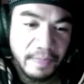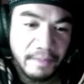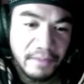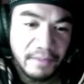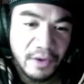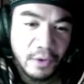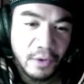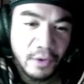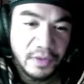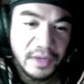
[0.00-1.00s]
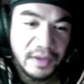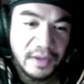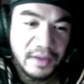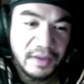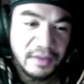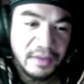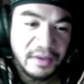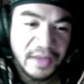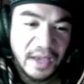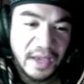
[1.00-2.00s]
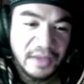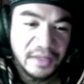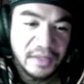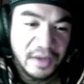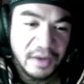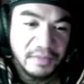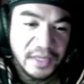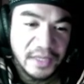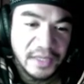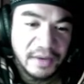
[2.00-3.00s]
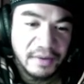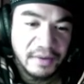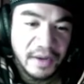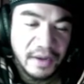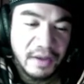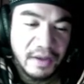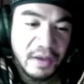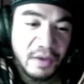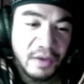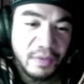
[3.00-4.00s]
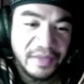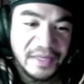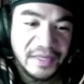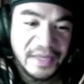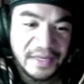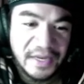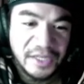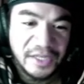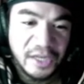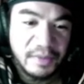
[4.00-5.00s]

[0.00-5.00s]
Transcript: Behold, the days come, says Adonai, when the city shall be